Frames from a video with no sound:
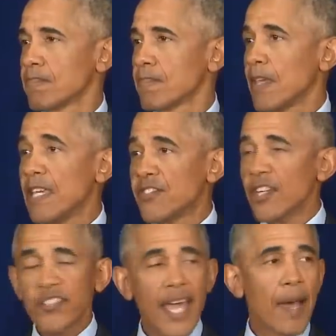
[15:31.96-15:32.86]
He's
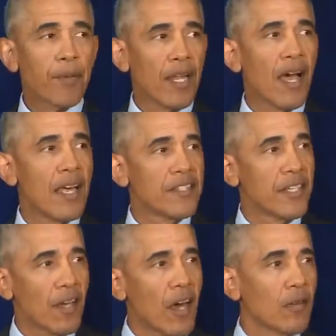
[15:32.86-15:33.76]
just
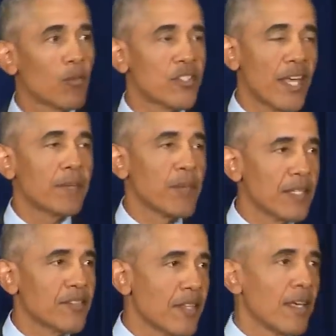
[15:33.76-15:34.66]
capitalizing on
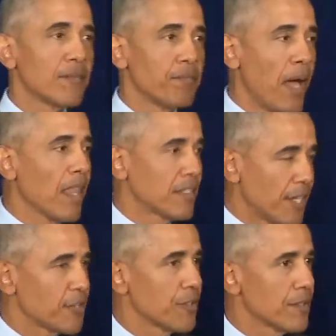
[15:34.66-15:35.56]
resentments that
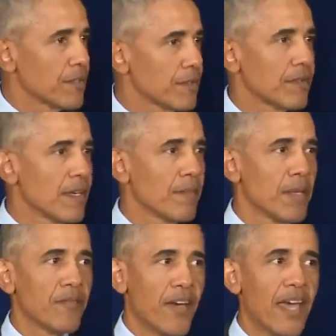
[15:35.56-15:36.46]
politicians have
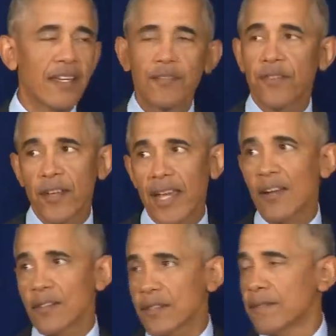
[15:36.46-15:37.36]
been fanning for
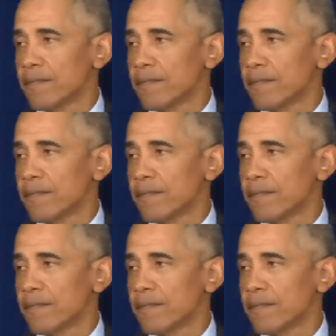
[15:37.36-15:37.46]
years.